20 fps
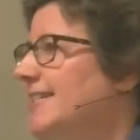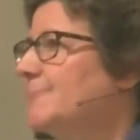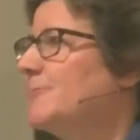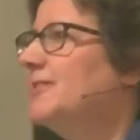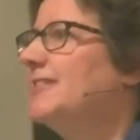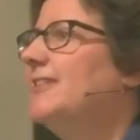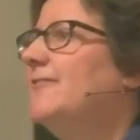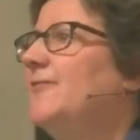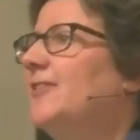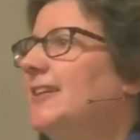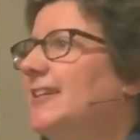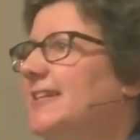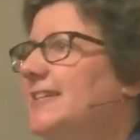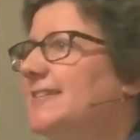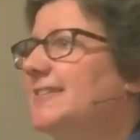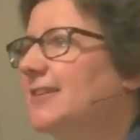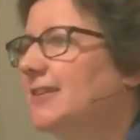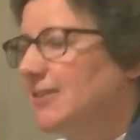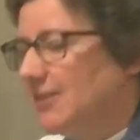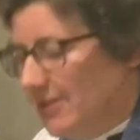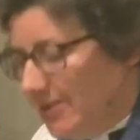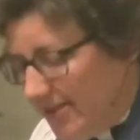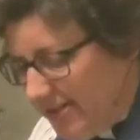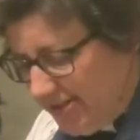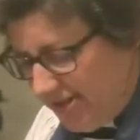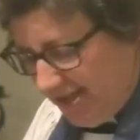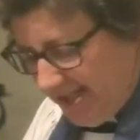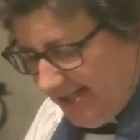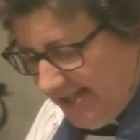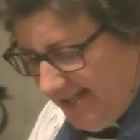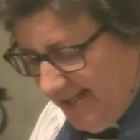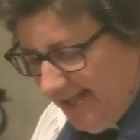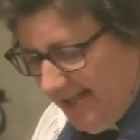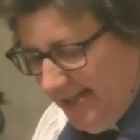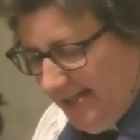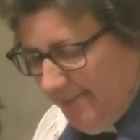specifically to clergy,